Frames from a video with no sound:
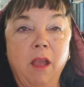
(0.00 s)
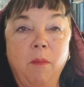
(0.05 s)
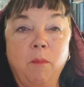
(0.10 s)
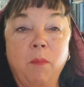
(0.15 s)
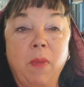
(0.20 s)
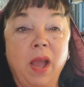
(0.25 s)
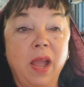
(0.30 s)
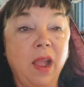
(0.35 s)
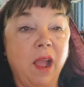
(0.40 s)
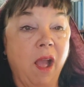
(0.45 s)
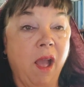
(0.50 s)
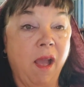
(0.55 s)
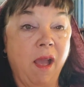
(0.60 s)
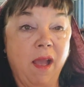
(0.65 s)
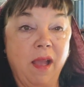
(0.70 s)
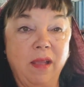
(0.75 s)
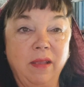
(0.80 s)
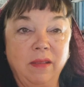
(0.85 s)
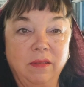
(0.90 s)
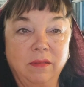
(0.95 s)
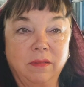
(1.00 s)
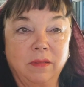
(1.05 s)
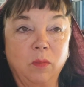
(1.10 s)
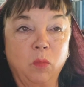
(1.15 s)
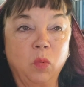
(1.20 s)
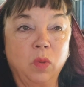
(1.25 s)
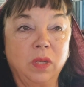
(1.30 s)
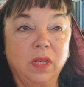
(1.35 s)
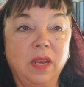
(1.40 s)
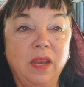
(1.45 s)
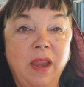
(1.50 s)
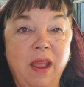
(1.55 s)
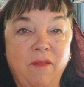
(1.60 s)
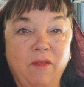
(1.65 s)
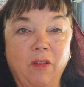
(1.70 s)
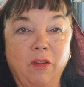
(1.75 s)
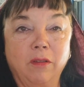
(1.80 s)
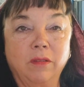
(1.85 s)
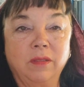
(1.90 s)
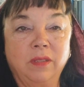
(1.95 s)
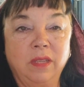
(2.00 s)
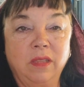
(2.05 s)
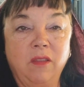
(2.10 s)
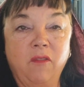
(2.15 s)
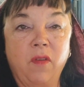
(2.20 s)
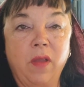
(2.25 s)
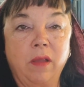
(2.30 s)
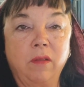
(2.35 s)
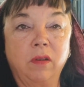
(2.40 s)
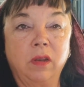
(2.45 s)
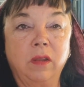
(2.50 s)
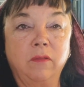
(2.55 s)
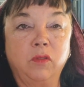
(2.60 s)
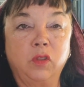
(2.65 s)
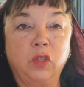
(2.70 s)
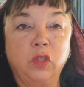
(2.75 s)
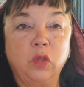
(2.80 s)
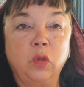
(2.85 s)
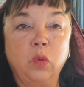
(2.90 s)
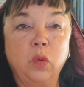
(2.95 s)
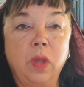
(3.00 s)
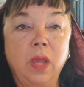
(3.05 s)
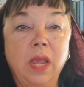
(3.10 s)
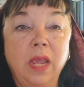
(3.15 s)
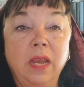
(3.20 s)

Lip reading: 'My eyes will never see the fountain of Su,